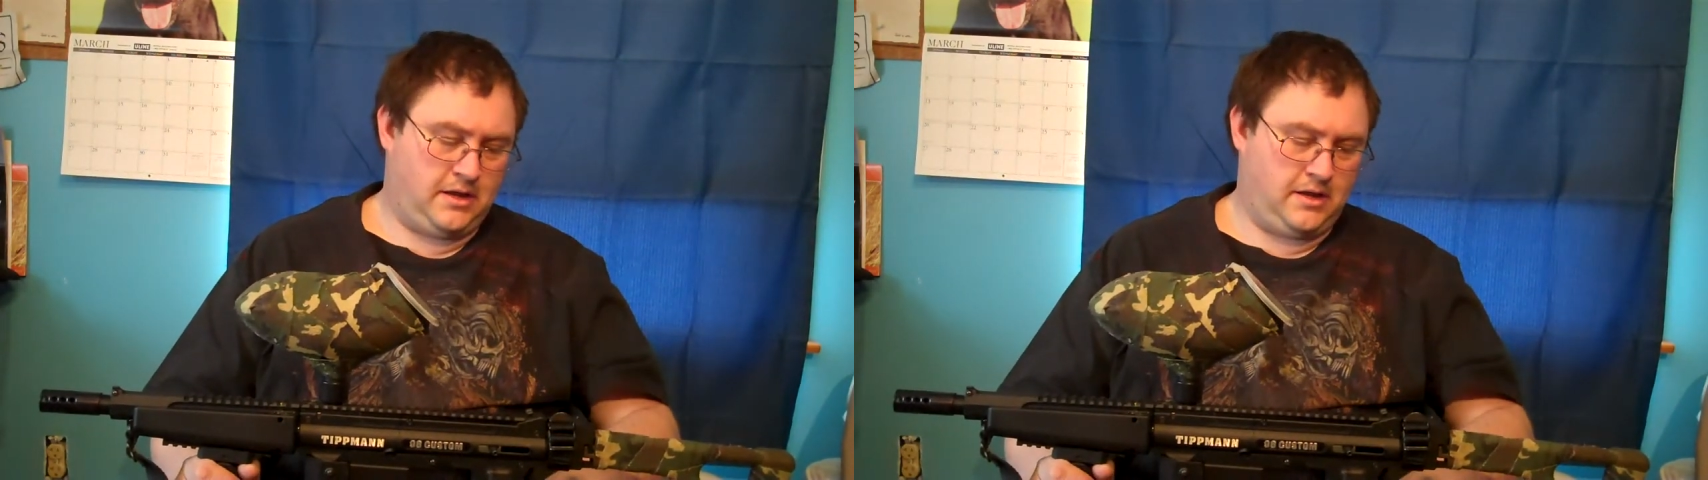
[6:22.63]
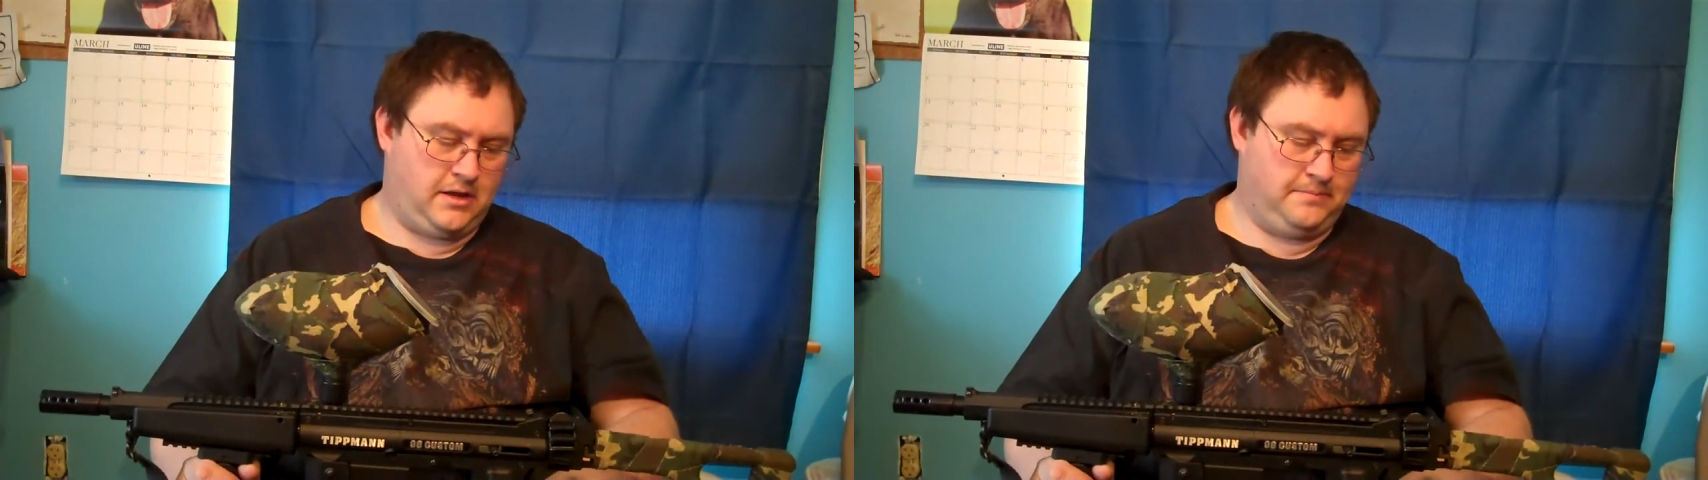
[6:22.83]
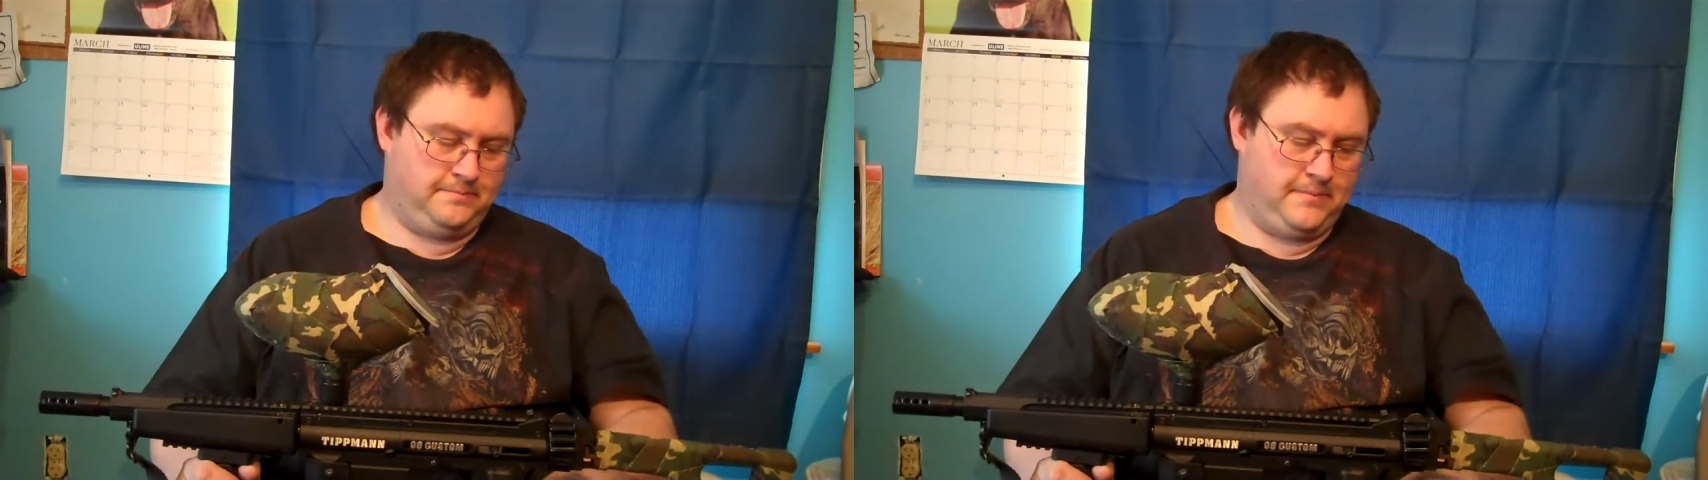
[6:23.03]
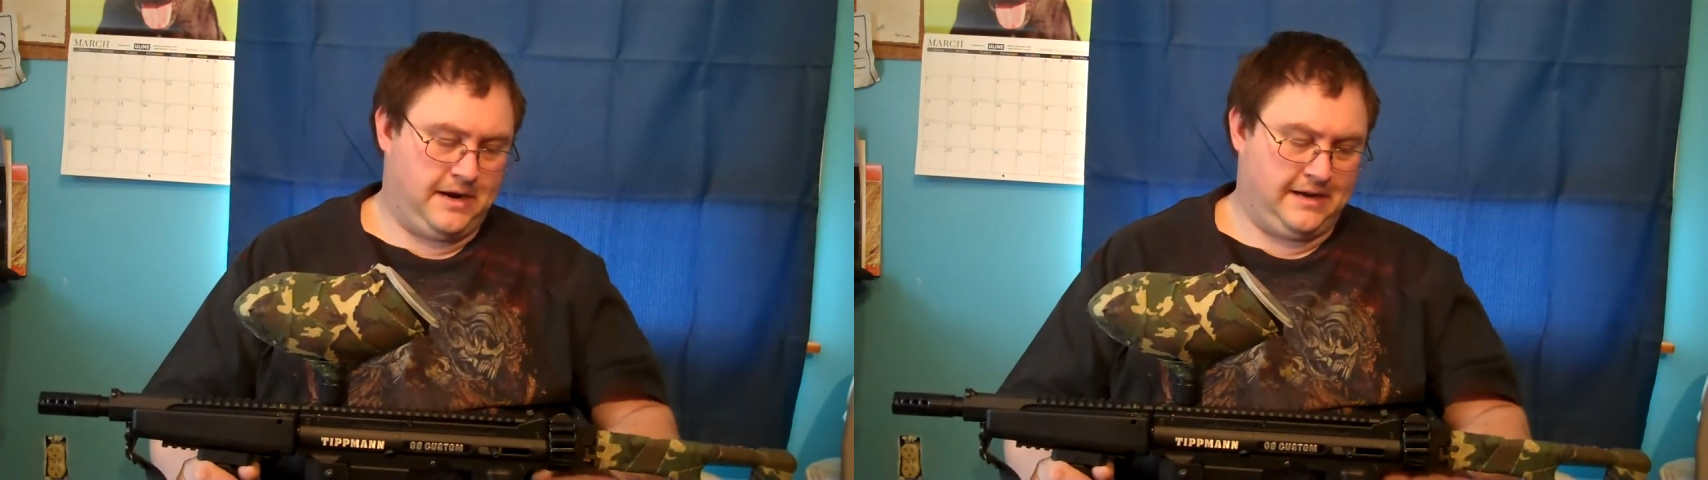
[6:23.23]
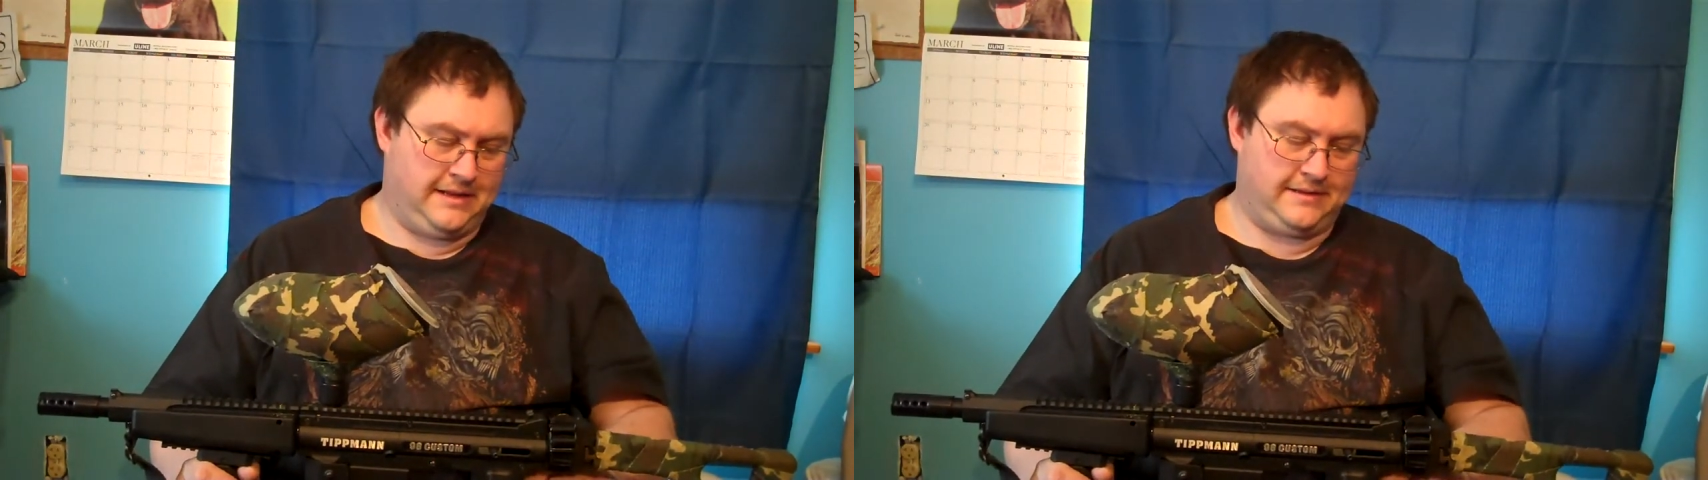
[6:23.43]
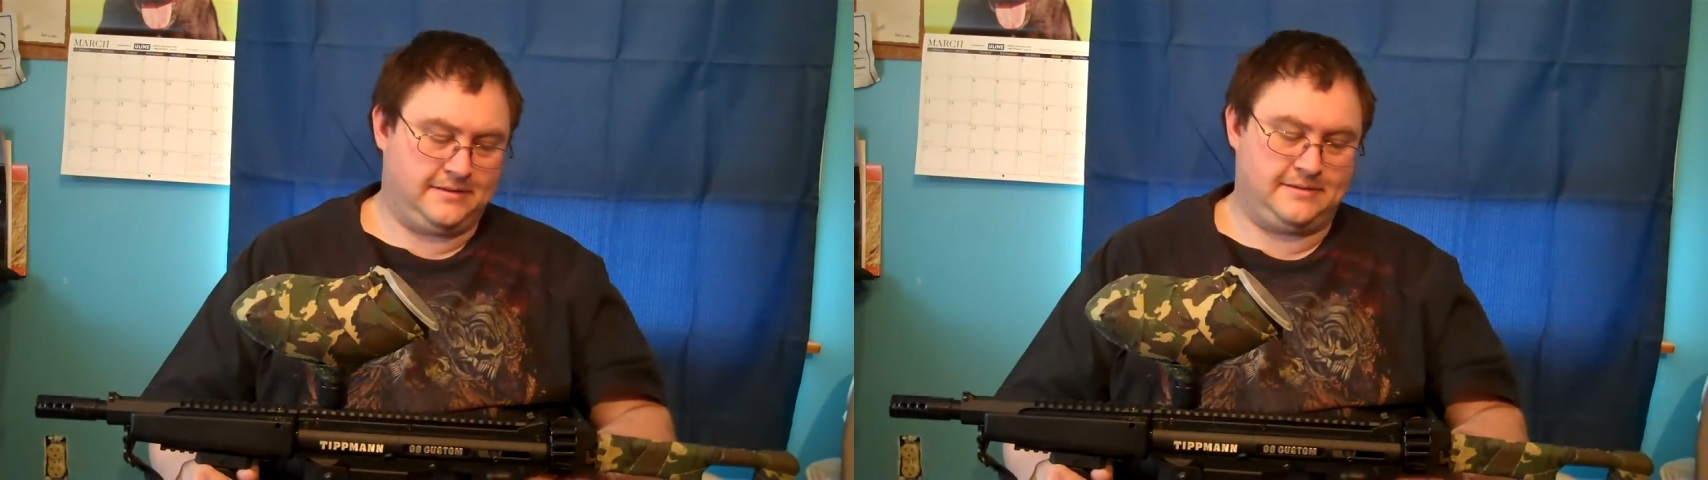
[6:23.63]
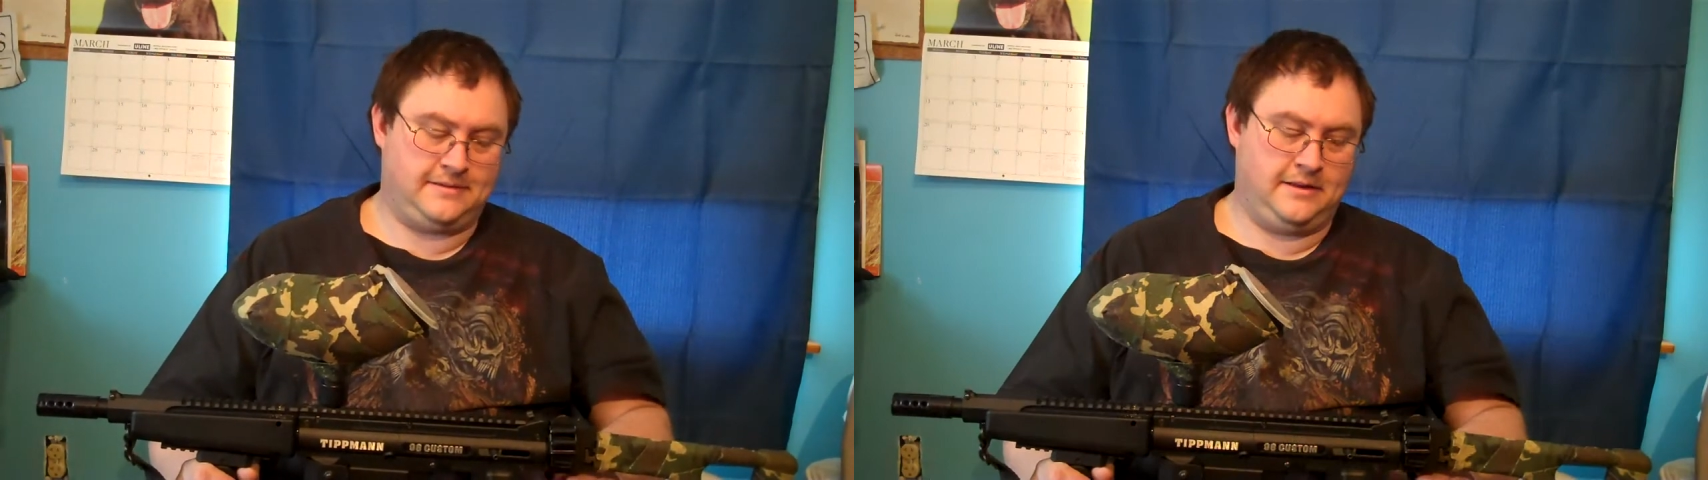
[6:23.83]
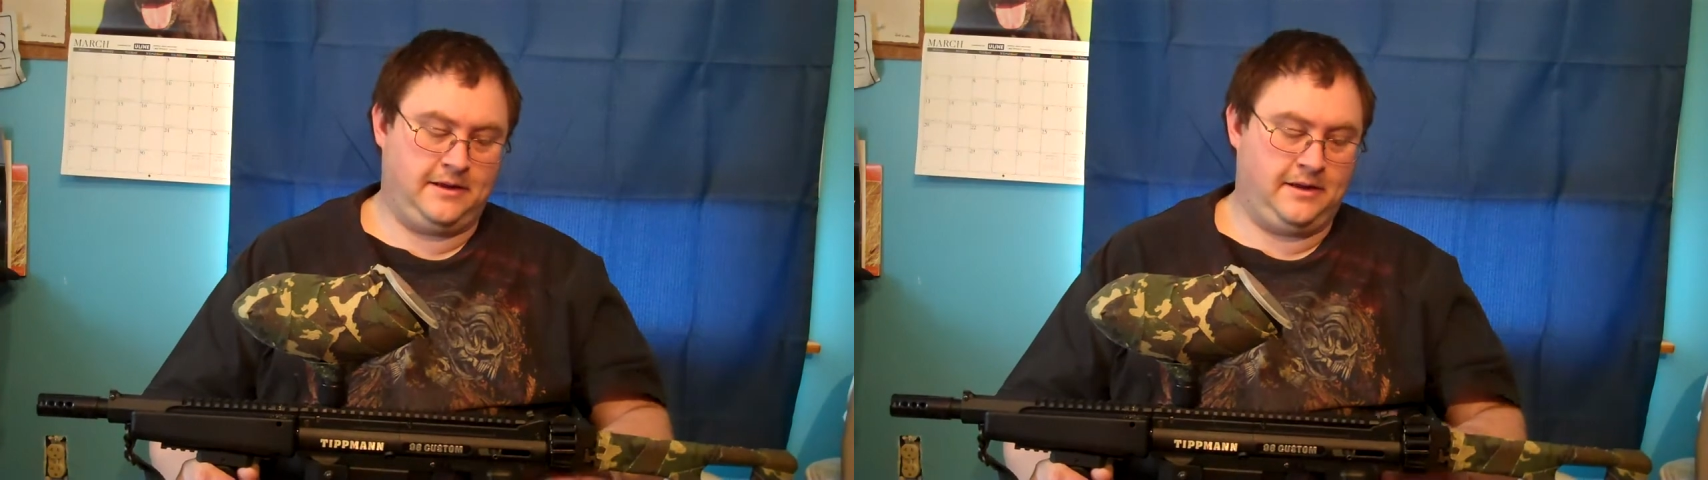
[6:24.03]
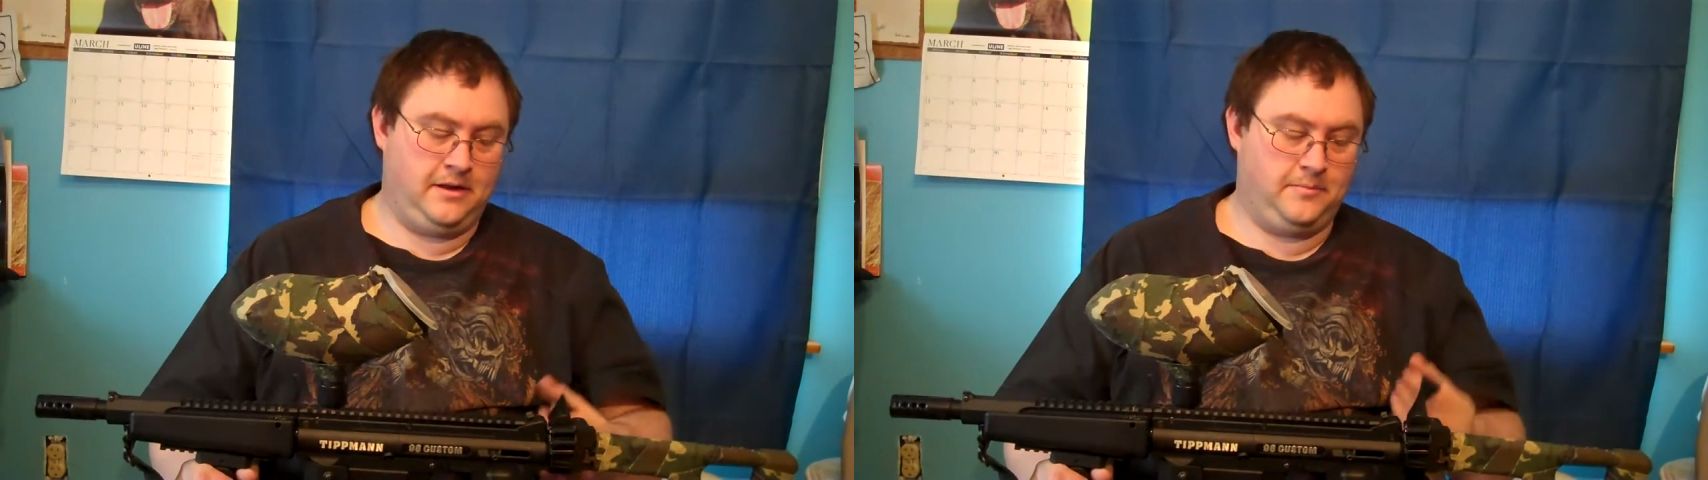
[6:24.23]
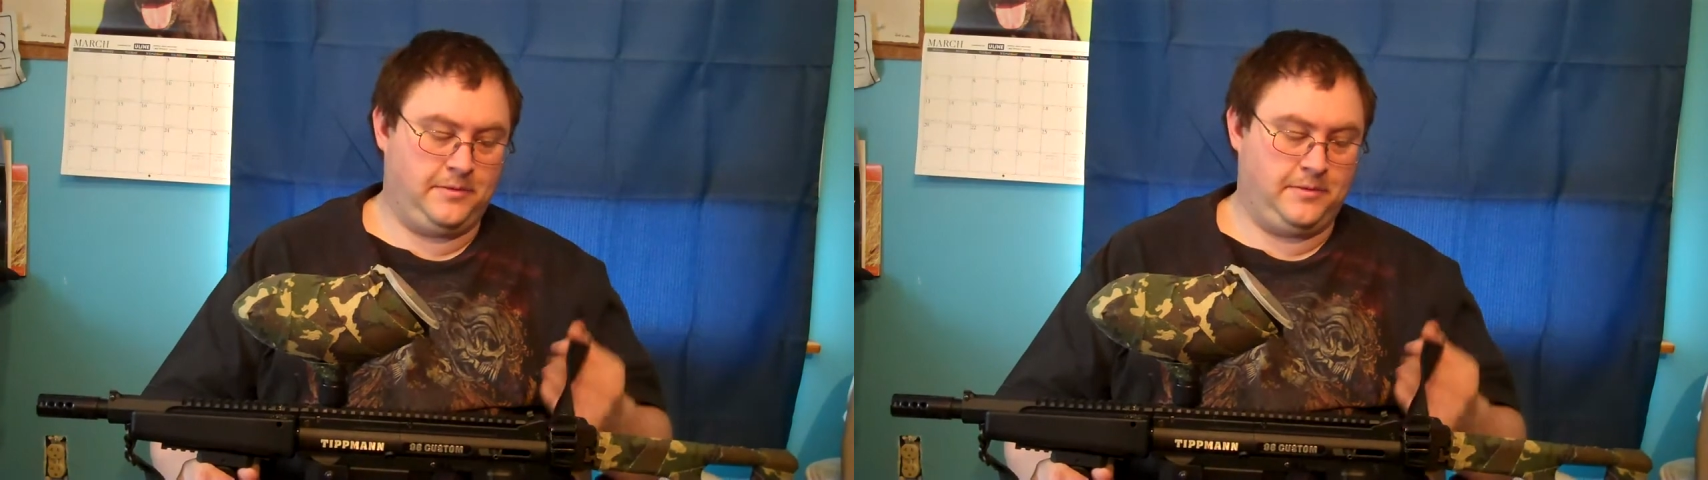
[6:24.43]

I like the sling